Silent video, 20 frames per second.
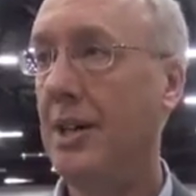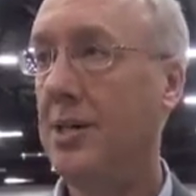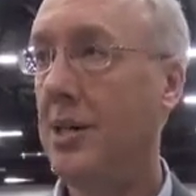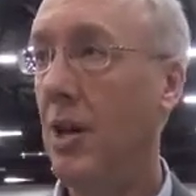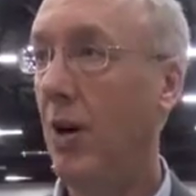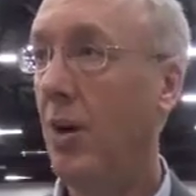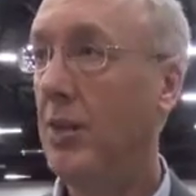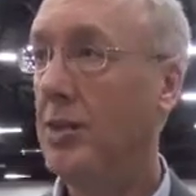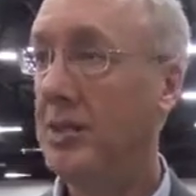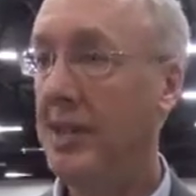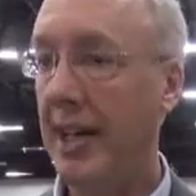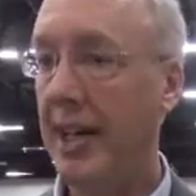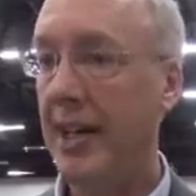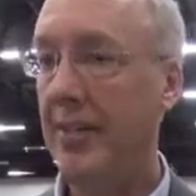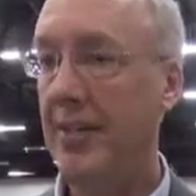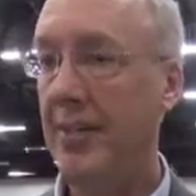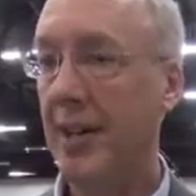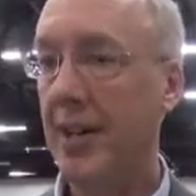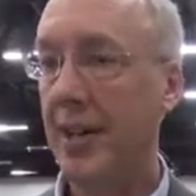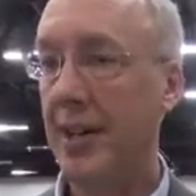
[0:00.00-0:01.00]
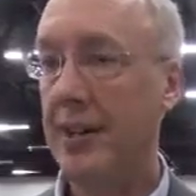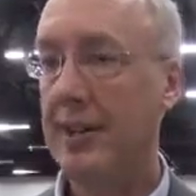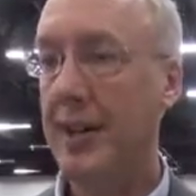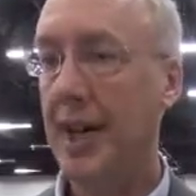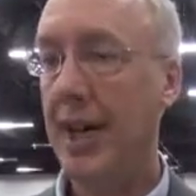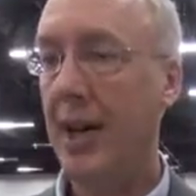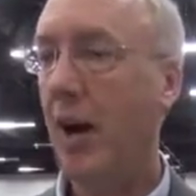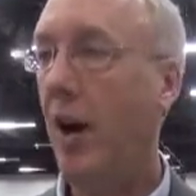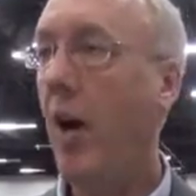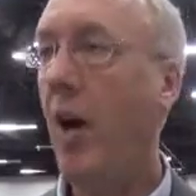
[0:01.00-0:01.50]
So instead of
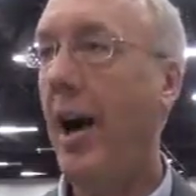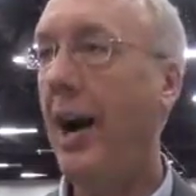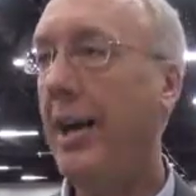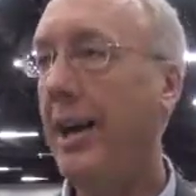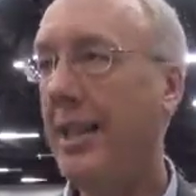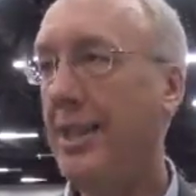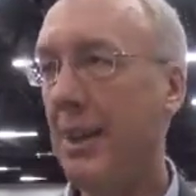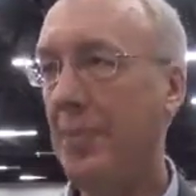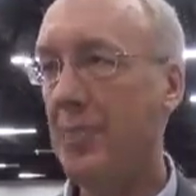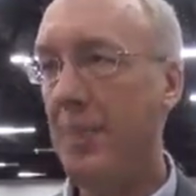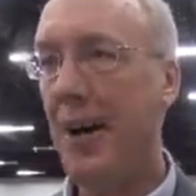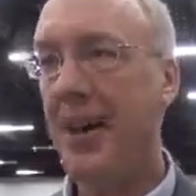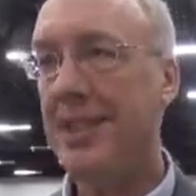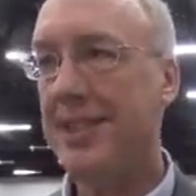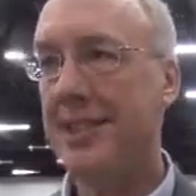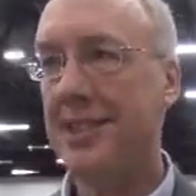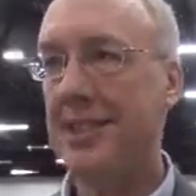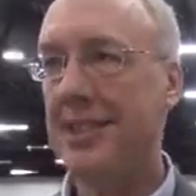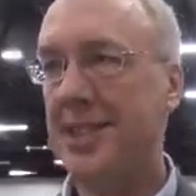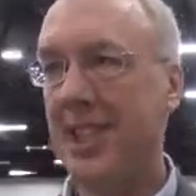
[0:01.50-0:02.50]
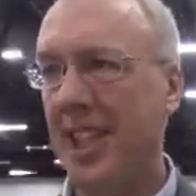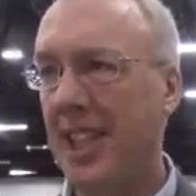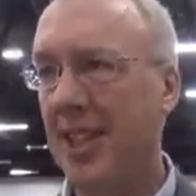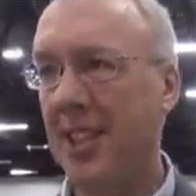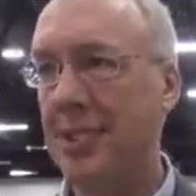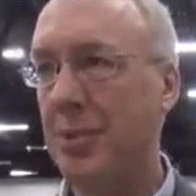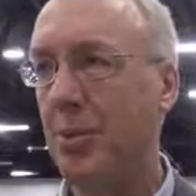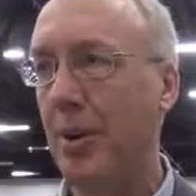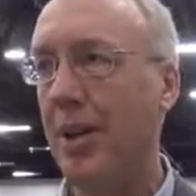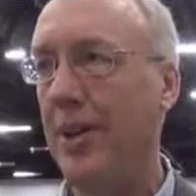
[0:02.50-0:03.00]
saying, oh, I get the best
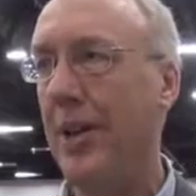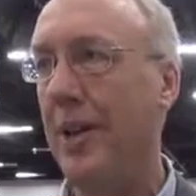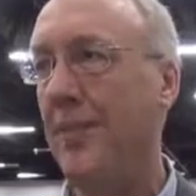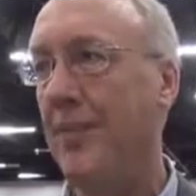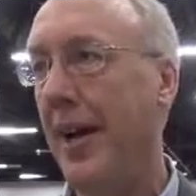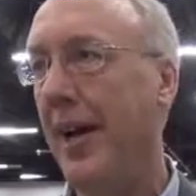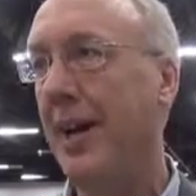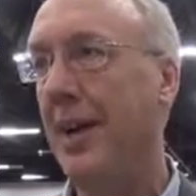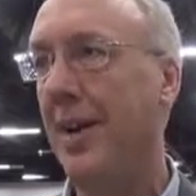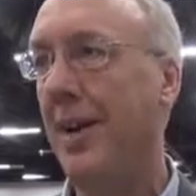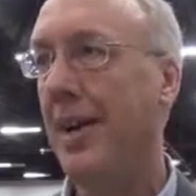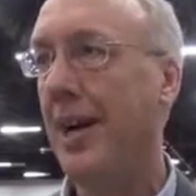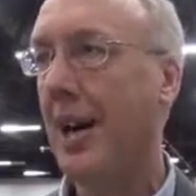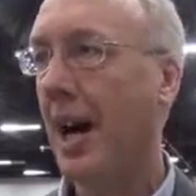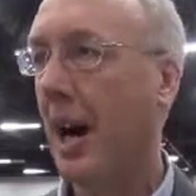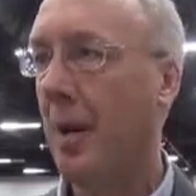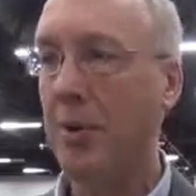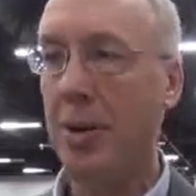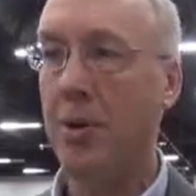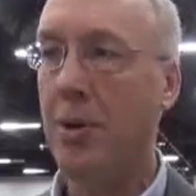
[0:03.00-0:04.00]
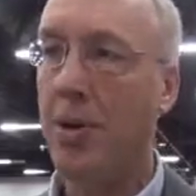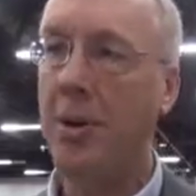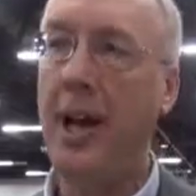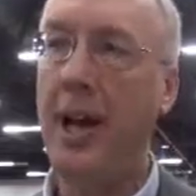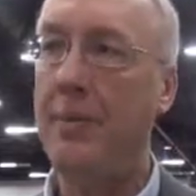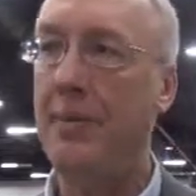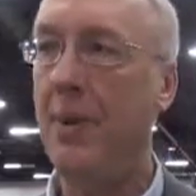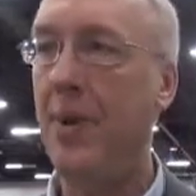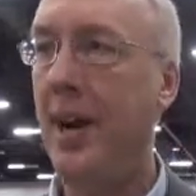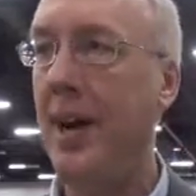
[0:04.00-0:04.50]
yields with InVigor, I'm gonna grow
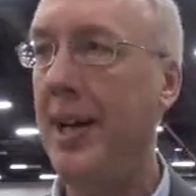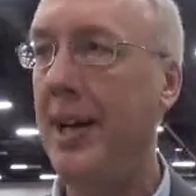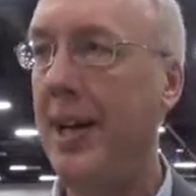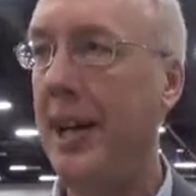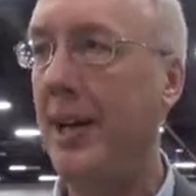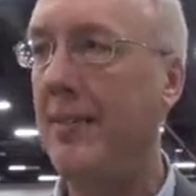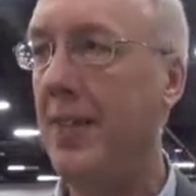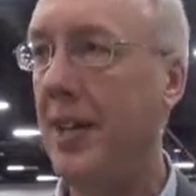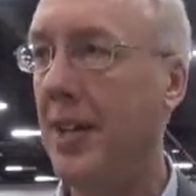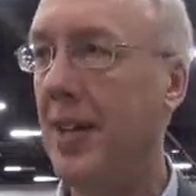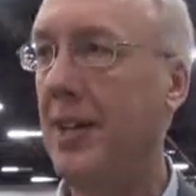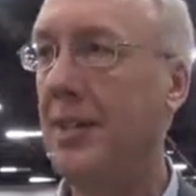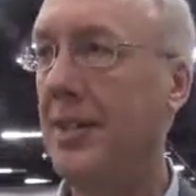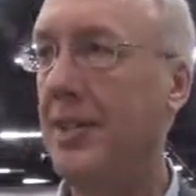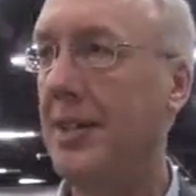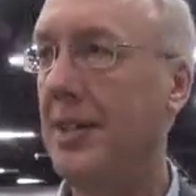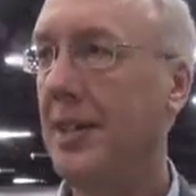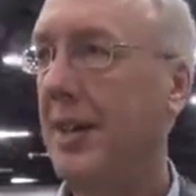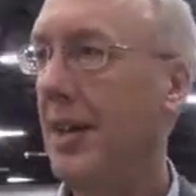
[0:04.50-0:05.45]
that variety every year, and